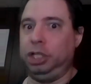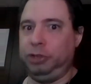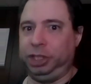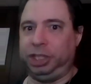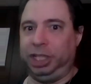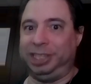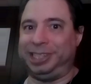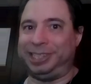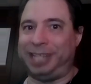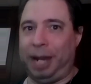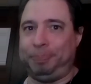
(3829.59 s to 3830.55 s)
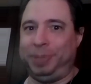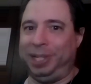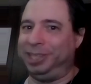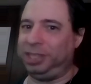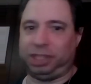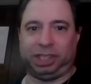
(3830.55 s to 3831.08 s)
Christian, stop
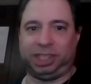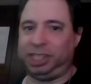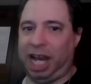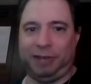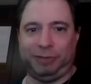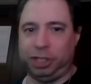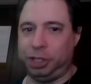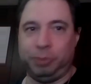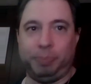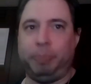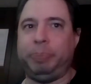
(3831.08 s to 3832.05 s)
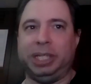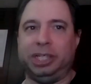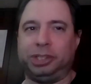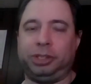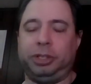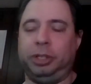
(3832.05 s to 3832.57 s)
being such a savage, you
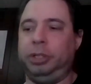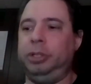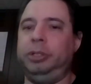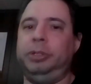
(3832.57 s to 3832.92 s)
beast.